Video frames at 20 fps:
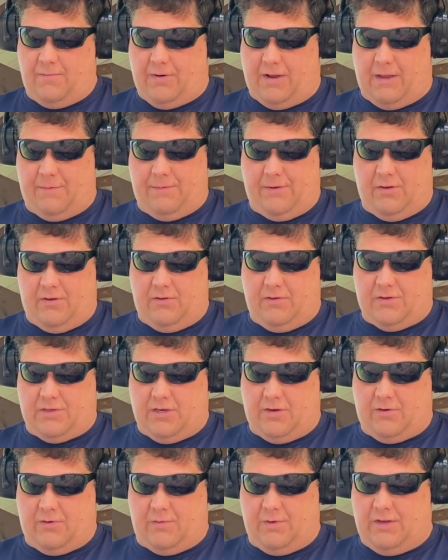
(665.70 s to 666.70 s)
popping loose
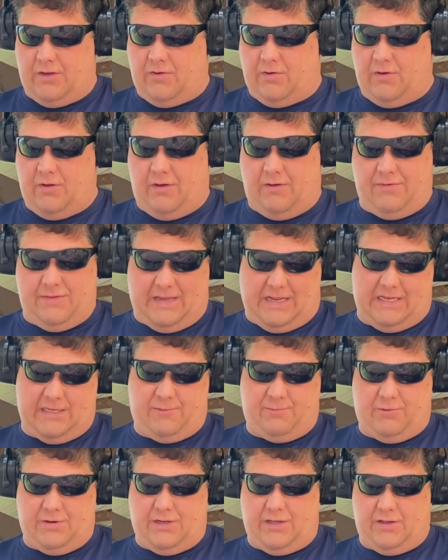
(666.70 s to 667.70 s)
under recoil. That's
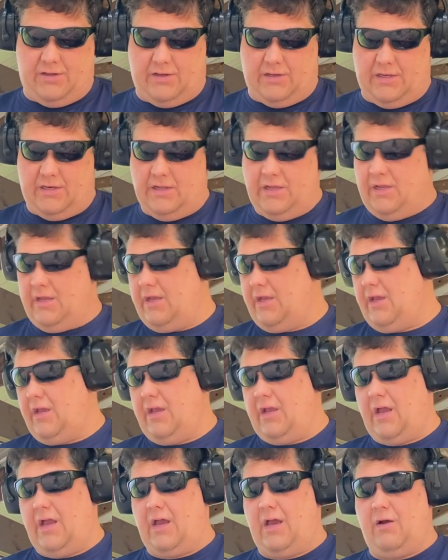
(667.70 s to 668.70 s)
pretty good.
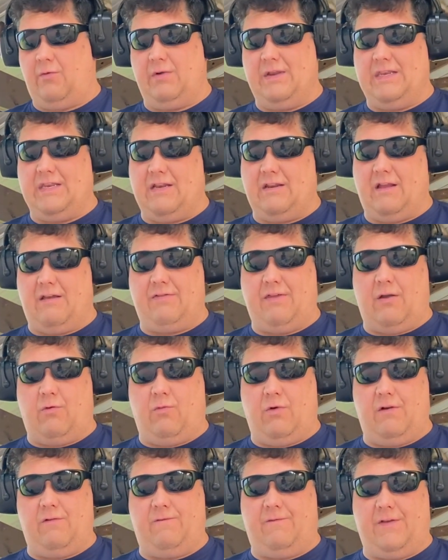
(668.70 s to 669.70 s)
We did have that
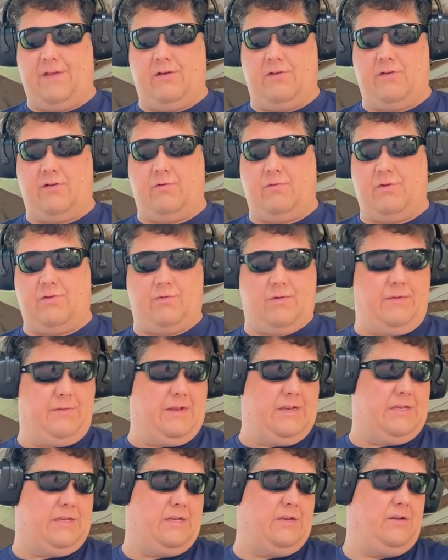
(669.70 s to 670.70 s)
one failure with
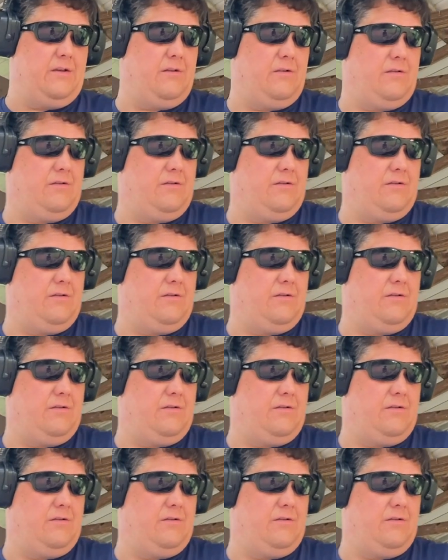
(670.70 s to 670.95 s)
Remington.